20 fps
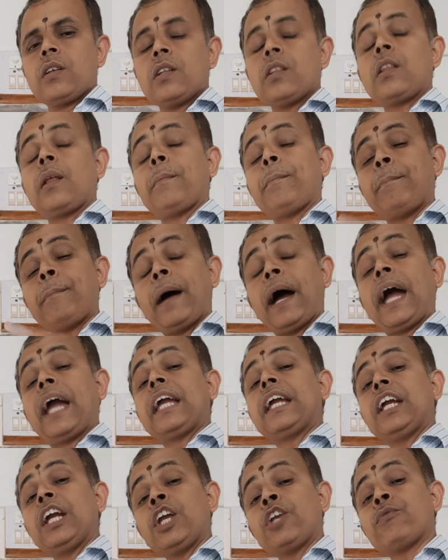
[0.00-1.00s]
the
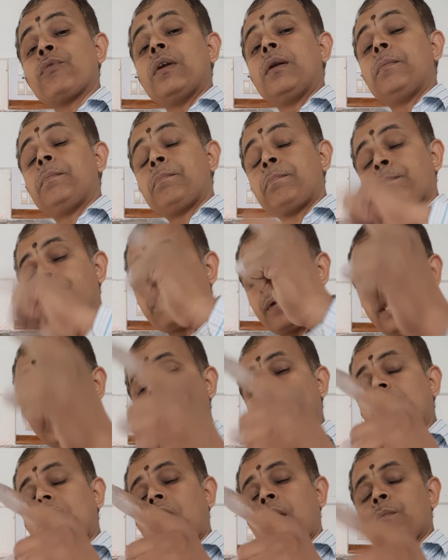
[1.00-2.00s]
bank it will
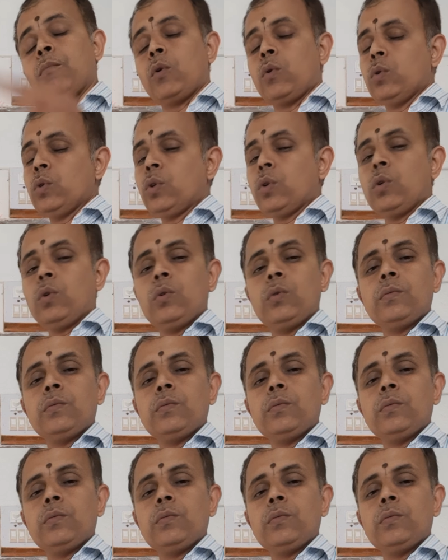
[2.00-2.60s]
pay the amount